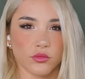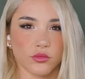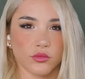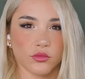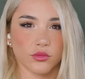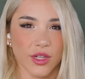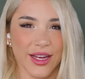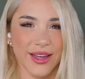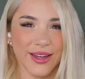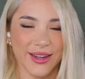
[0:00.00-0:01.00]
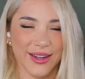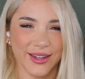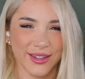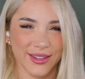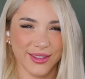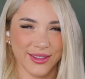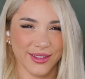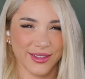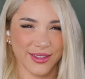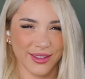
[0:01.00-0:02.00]
You can spend years and
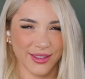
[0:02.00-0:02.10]
years and years and you